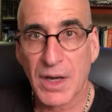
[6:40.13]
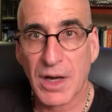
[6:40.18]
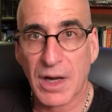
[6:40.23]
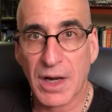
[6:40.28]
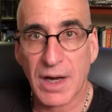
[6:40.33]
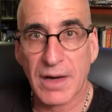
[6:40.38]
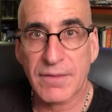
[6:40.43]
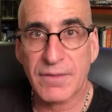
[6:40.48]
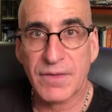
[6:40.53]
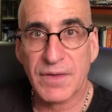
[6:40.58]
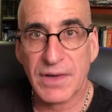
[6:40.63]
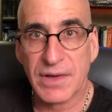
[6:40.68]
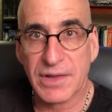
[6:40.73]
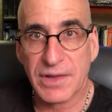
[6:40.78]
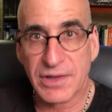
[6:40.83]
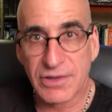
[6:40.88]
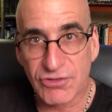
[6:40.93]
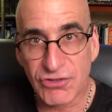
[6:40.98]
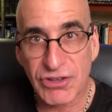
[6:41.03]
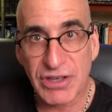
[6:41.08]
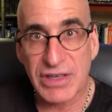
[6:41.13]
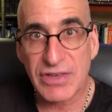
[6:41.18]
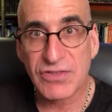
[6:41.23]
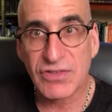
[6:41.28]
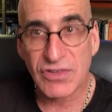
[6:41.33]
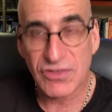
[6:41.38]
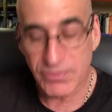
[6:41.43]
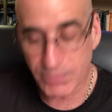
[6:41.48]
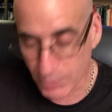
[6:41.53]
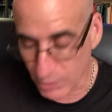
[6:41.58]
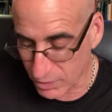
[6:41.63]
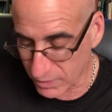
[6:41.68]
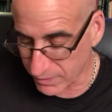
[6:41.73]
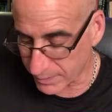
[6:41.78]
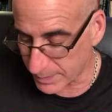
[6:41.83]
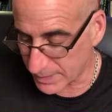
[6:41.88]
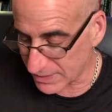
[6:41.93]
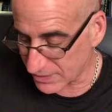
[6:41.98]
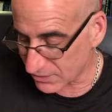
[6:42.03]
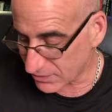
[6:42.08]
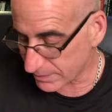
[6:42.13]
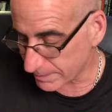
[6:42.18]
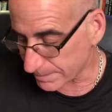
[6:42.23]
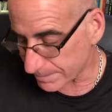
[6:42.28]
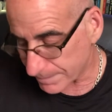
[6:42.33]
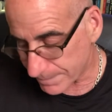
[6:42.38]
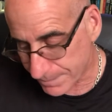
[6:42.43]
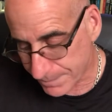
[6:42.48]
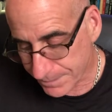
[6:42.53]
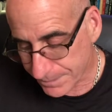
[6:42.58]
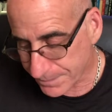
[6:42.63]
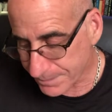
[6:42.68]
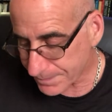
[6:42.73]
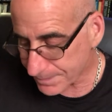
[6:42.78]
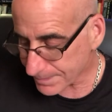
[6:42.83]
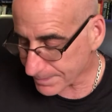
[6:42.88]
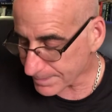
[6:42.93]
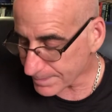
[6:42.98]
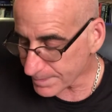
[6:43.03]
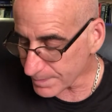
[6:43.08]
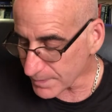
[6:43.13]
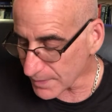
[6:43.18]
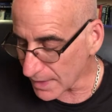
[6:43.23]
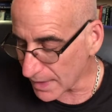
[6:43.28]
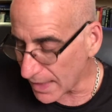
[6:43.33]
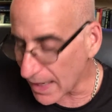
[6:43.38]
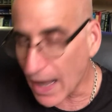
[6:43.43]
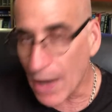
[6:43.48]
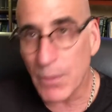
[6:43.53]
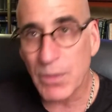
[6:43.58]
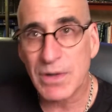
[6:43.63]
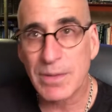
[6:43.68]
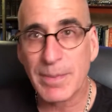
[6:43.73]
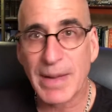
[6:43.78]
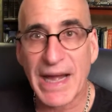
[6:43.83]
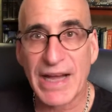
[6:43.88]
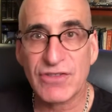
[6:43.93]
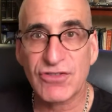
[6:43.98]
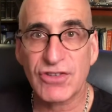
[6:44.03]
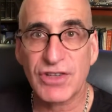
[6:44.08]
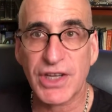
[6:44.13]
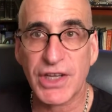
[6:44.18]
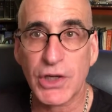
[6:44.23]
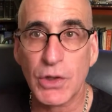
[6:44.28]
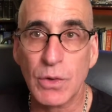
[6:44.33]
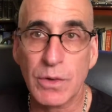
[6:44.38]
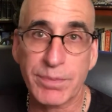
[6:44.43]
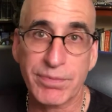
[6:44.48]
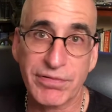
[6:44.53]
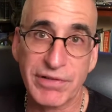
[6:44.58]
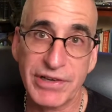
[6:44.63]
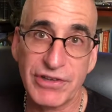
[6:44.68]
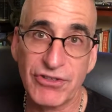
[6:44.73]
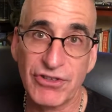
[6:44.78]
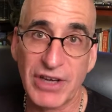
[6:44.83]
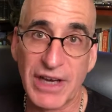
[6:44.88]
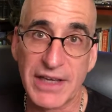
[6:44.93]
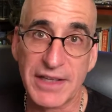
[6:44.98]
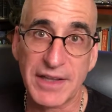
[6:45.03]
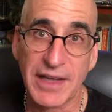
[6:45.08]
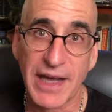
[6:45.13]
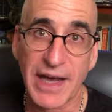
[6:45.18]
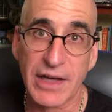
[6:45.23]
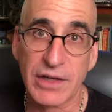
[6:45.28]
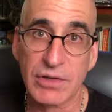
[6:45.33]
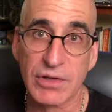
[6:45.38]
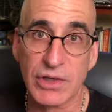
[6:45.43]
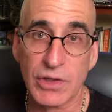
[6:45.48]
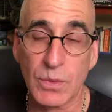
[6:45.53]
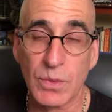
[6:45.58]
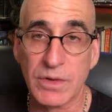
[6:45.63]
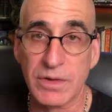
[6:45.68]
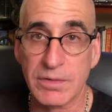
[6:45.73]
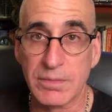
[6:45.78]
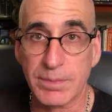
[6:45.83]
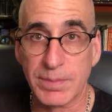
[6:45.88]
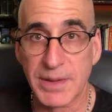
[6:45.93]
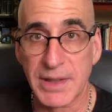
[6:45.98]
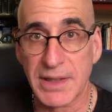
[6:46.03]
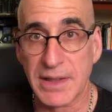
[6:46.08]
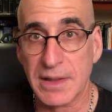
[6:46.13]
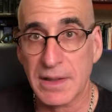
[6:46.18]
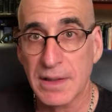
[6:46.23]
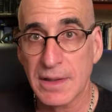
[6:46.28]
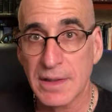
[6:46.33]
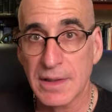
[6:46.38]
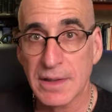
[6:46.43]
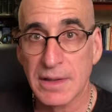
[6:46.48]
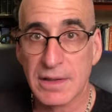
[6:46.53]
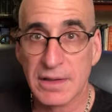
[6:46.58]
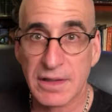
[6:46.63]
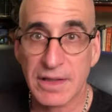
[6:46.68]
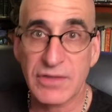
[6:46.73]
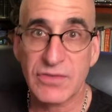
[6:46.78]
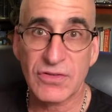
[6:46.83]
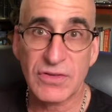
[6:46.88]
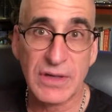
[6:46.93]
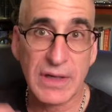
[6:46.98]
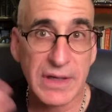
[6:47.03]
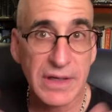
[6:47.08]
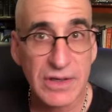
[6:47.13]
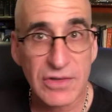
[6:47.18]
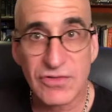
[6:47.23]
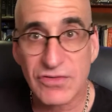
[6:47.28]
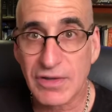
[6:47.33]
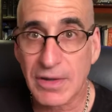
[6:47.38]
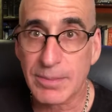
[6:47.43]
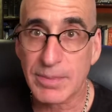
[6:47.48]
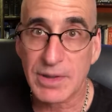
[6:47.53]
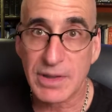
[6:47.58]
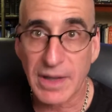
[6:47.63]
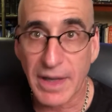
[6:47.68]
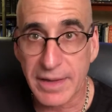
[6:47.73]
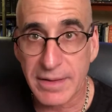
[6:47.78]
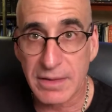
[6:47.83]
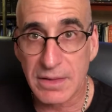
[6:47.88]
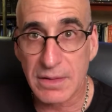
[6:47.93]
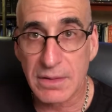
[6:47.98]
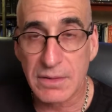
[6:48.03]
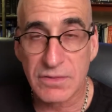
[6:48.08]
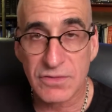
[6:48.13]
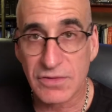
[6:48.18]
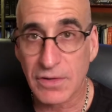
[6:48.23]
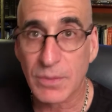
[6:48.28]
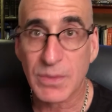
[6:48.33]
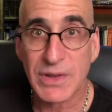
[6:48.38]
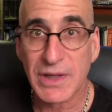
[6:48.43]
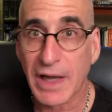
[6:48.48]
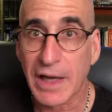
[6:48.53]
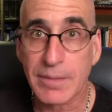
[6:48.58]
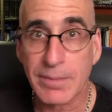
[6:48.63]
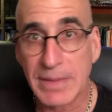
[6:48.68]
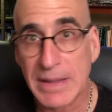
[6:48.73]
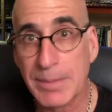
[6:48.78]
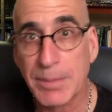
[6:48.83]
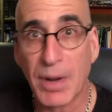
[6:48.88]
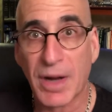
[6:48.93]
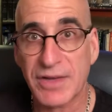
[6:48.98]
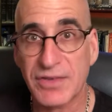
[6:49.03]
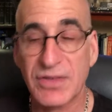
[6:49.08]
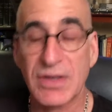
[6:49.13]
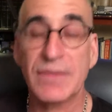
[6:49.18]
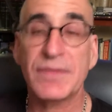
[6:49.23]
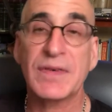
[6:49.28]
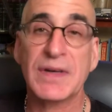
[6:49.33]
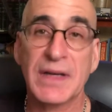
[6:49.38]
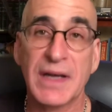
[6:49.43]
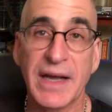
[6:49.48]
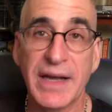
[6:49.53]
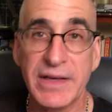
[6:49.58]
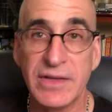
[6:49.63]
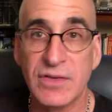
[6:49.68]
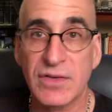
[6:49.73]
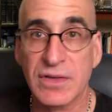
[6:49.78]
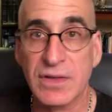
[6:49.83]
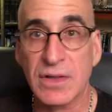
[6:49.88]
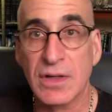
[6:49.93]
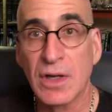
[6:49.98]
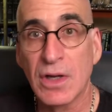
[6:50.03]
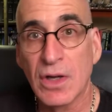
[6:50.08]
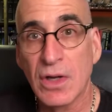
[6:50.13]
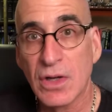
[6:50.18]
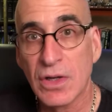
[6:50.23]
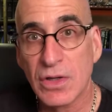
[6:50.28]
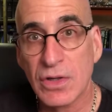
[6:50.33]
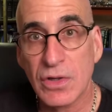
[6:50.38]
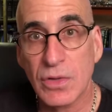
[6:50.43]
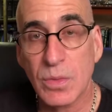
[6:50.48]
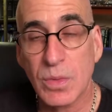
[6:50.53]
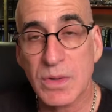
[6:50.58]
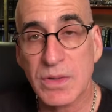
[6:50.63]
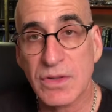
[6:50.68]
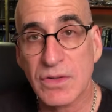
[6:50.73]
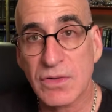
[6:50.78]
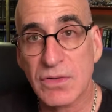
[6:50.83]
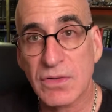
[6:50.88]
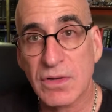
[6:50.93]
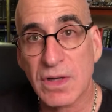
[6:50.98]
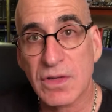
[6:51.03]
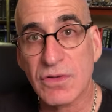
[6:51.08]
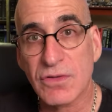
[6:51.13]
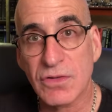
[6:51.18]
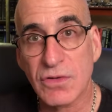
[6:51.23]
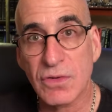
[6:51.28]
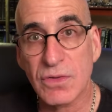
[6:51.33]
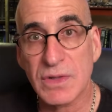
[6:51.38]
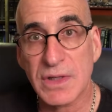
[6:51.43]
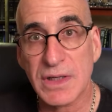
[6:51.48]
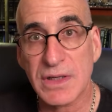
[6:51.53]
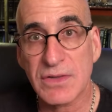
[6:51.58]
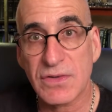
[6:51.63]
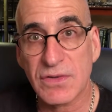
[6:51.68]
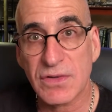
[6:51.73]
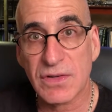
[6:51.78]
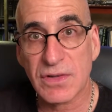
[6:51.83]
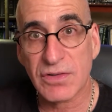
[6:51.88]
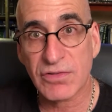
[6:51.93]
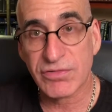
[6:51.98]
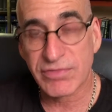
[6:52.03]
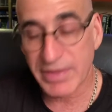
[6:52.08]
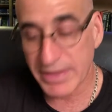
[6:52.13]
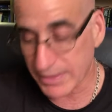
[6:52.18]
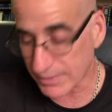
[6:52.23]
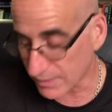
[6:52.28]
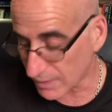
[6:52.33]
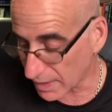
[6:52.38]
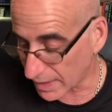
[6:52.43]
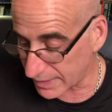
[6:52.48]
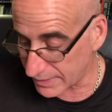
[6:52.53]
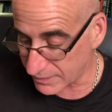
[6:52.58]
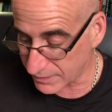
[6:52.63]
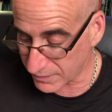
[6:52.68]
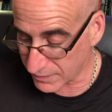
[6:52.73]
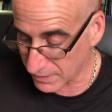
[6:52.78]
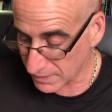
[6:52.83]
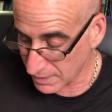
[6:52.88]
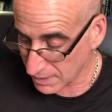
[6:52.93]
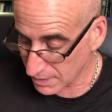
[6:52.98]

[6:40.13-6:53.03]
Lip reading: of the Jesus movement. I would imagine that you appreciate that, or you wouldn't be listening to someone like me pontificate, and you wouldn't tune into the Tree of Life